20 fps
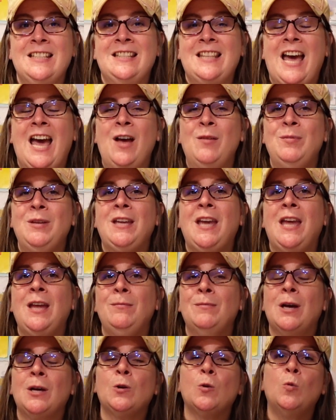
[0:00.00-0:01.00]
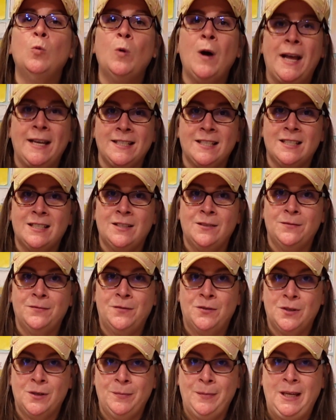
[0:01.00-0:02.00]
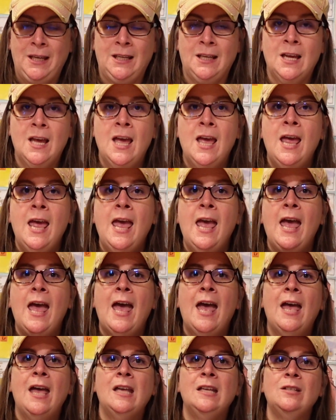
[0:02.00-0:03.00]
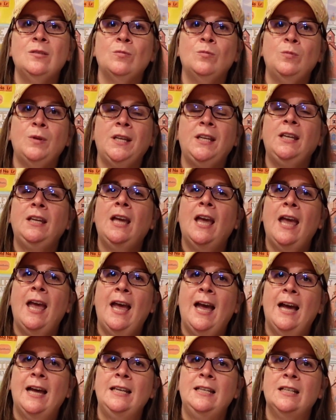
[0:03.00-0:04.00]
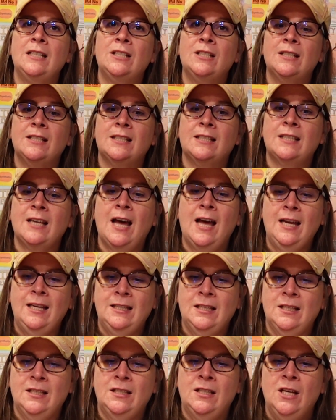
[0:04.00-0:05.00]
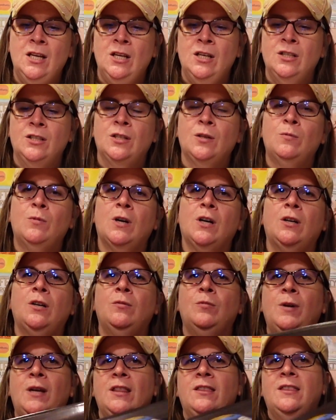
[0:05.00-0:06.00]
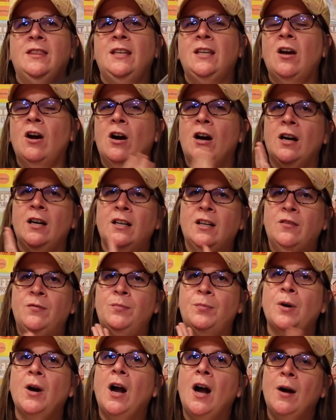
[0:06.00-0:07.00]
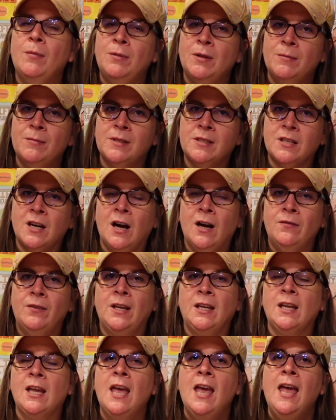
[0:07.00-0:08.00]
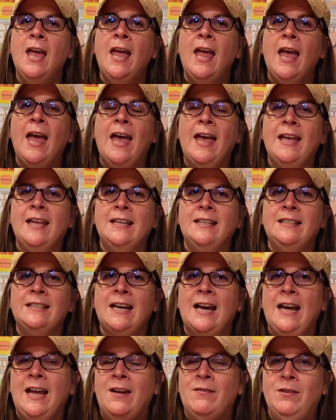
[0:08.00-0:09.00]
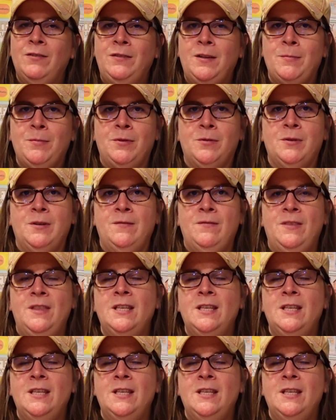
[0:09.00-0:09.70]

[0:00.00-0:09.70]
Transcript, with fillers: that became a quest for me. And we had decided to work with the art of problem solving. And I have a flip through of